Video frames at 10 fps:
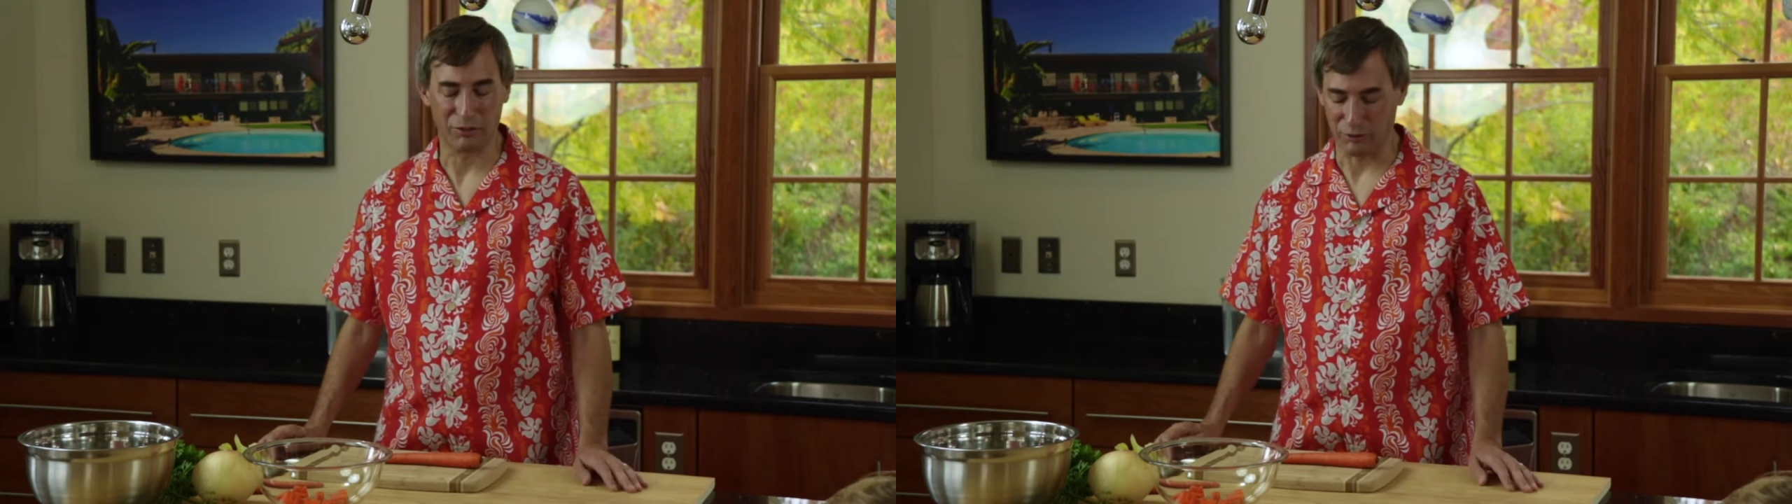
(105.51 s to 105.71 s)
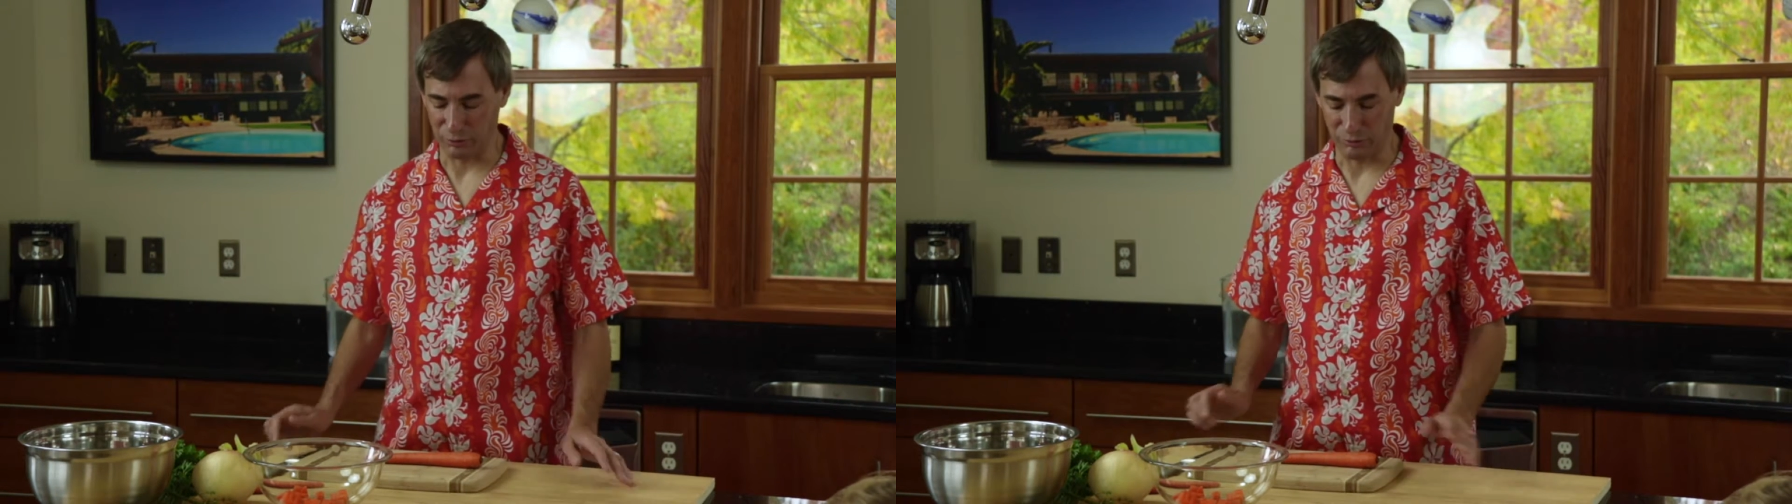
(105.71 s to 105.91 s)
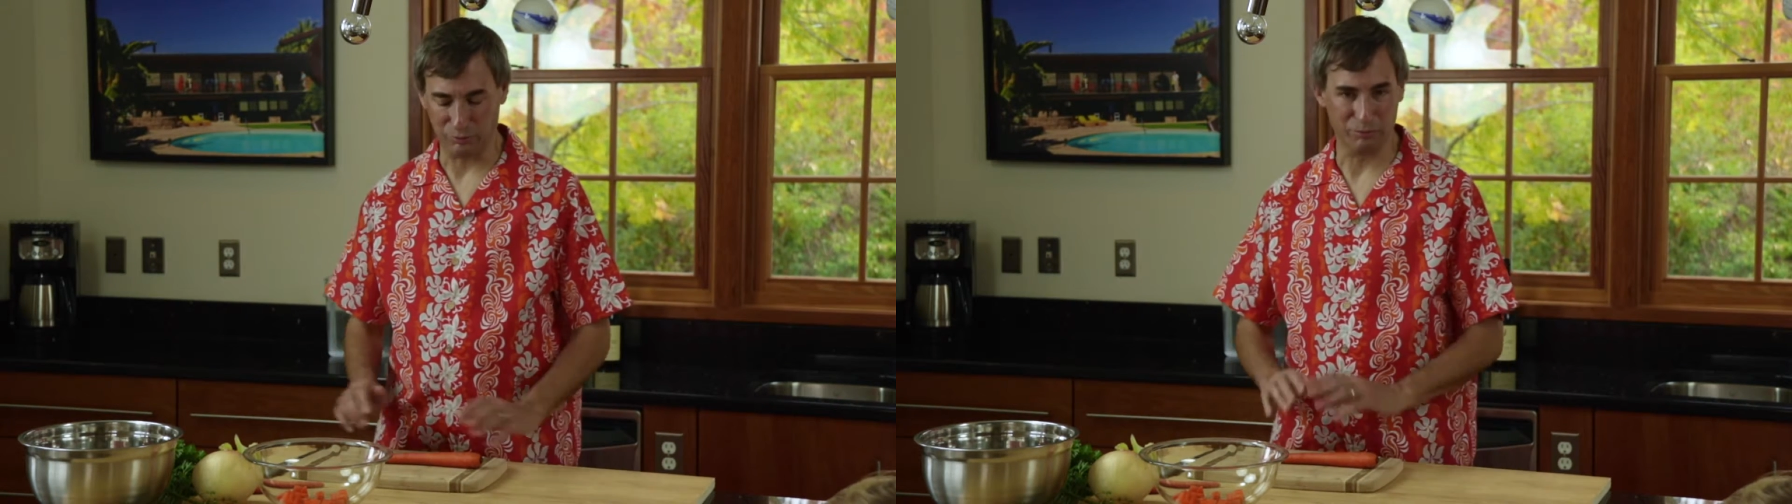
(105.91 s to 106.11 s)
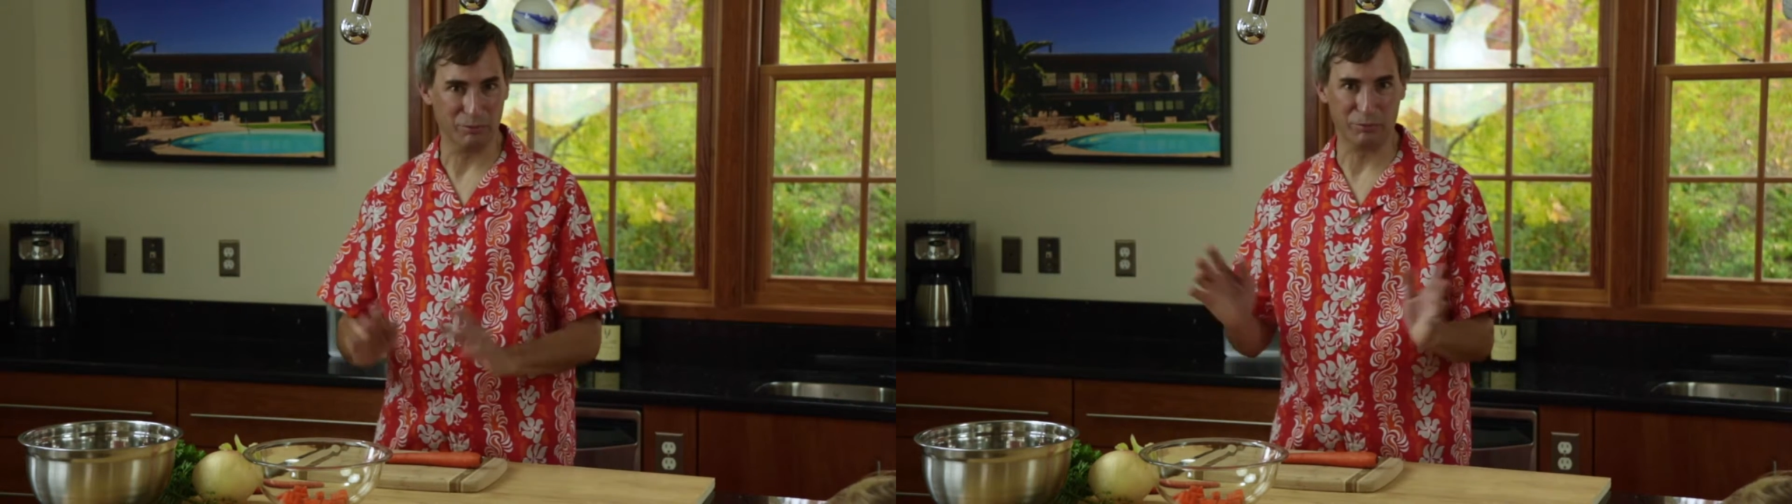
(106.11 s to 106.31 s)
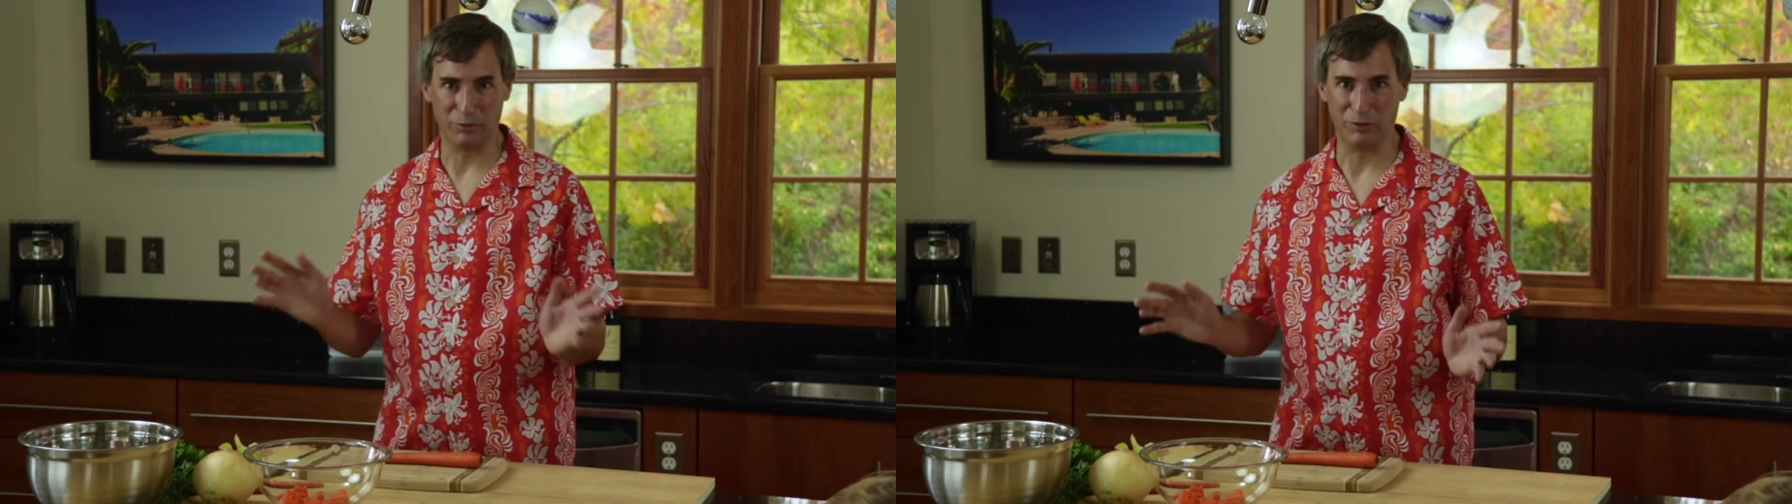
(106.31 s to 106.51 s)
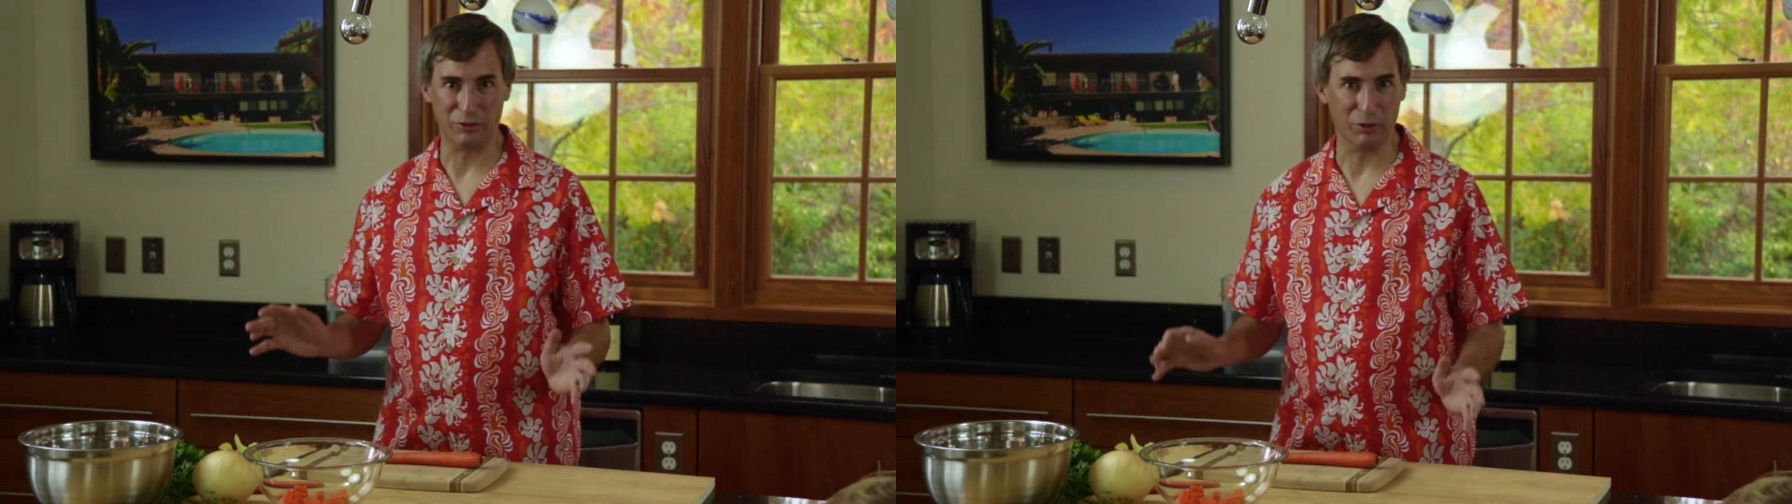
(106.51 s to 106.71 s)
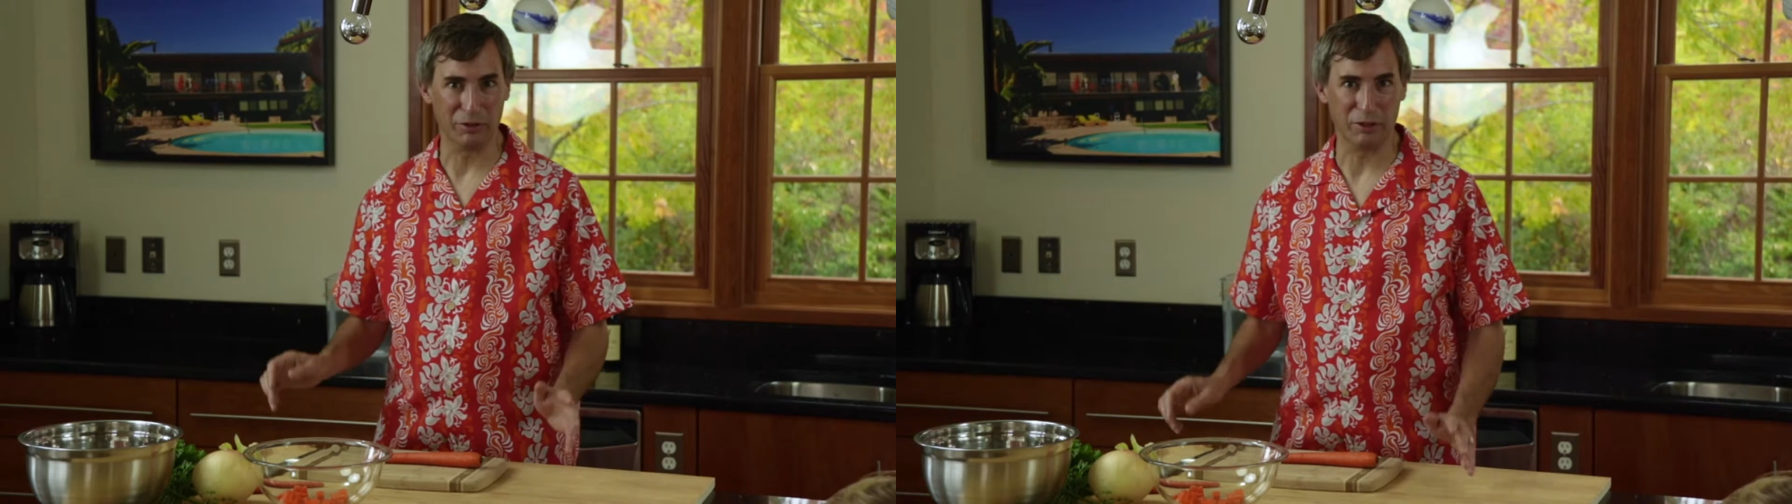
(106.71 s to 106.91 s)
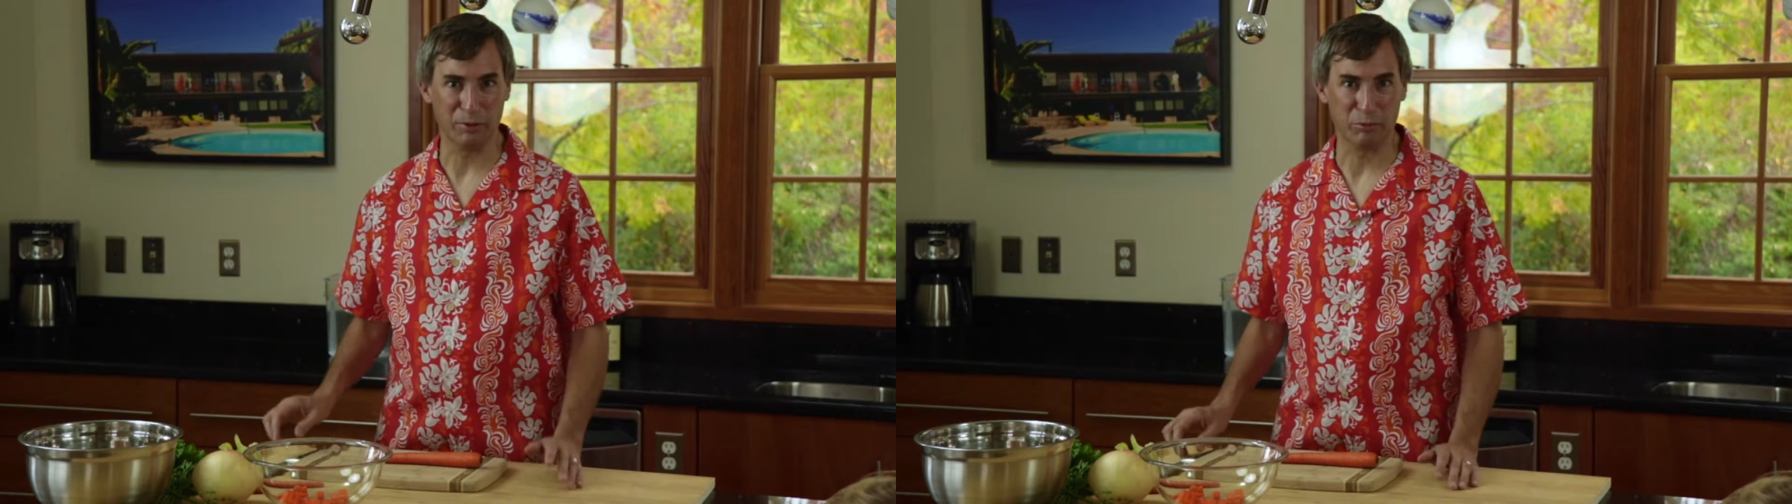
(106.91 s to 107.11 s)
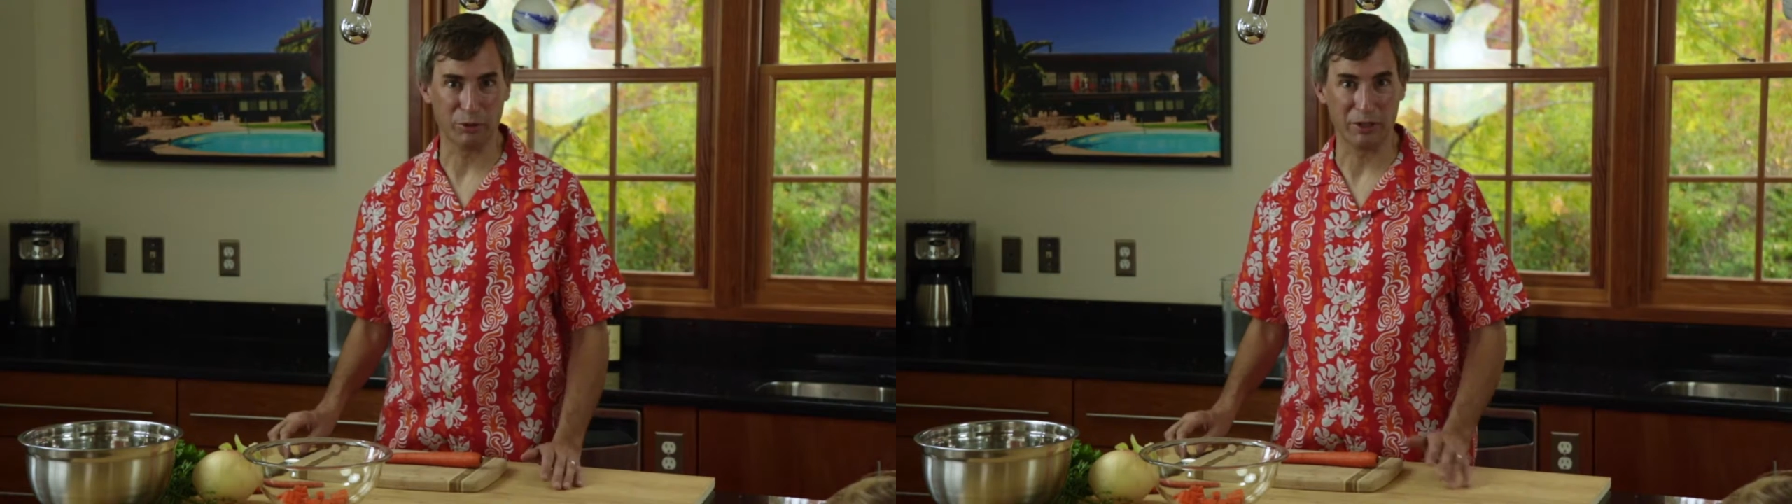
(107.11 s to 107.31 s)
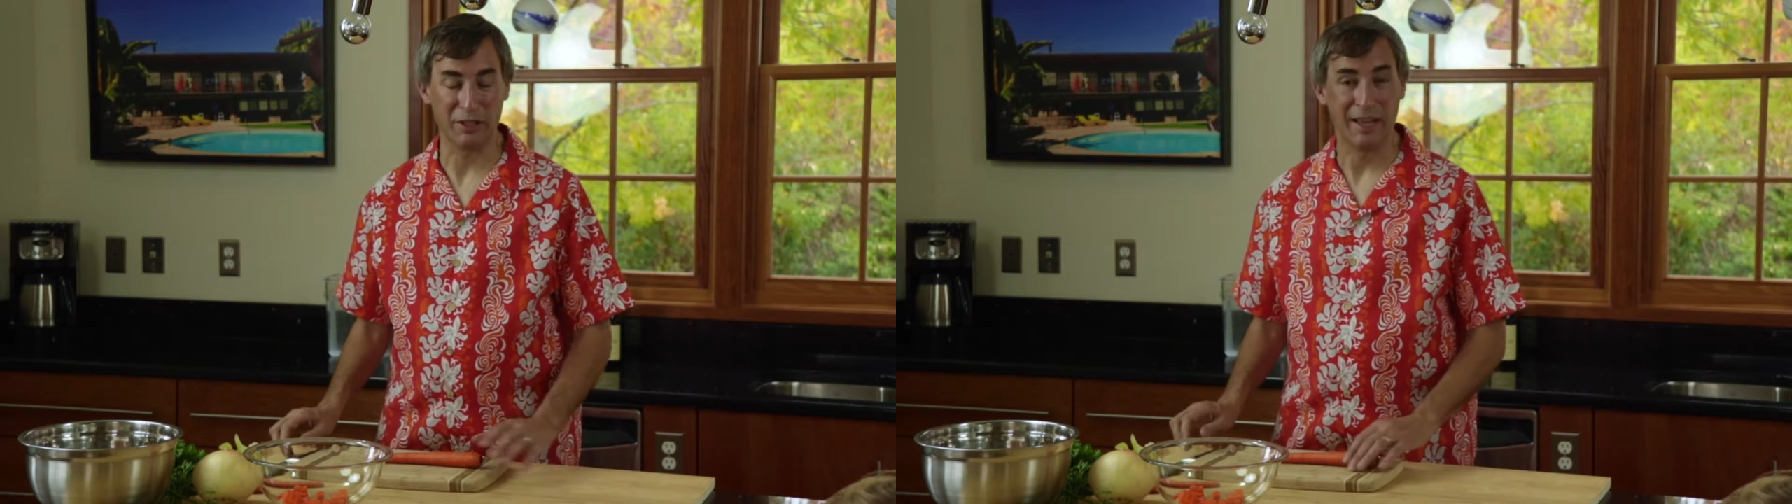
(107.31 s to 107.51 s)
so don't need to be
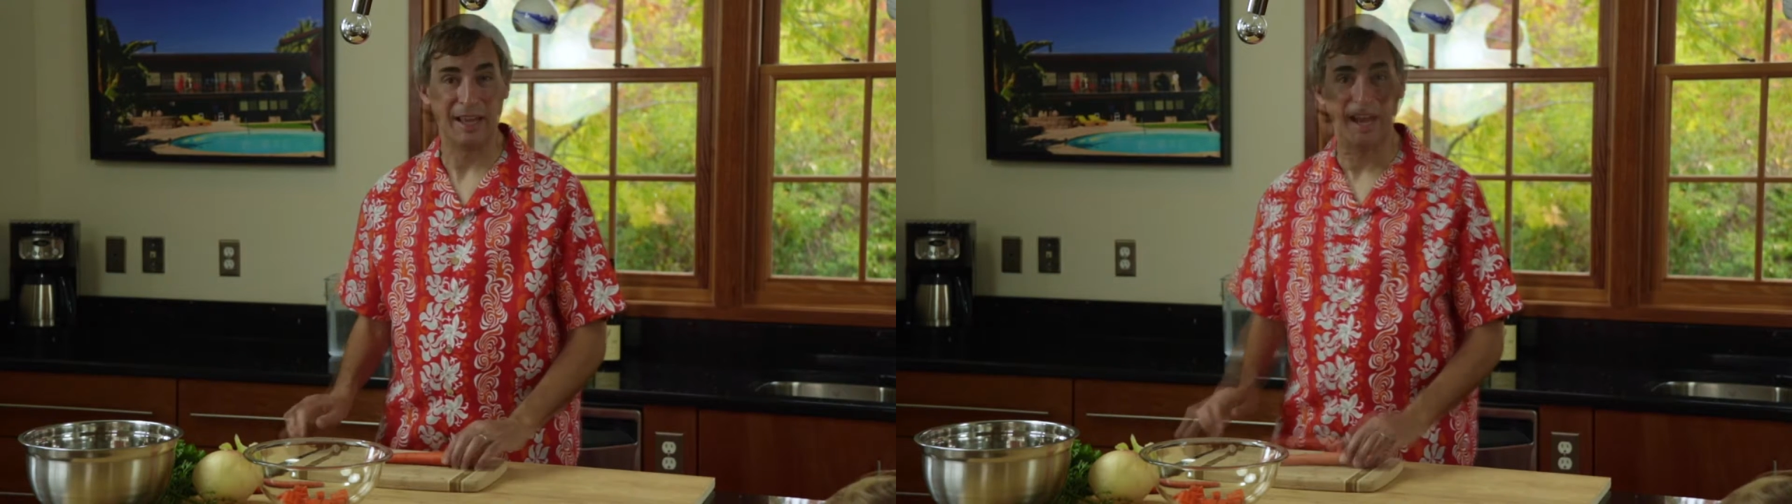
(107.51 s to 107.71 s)
pretty.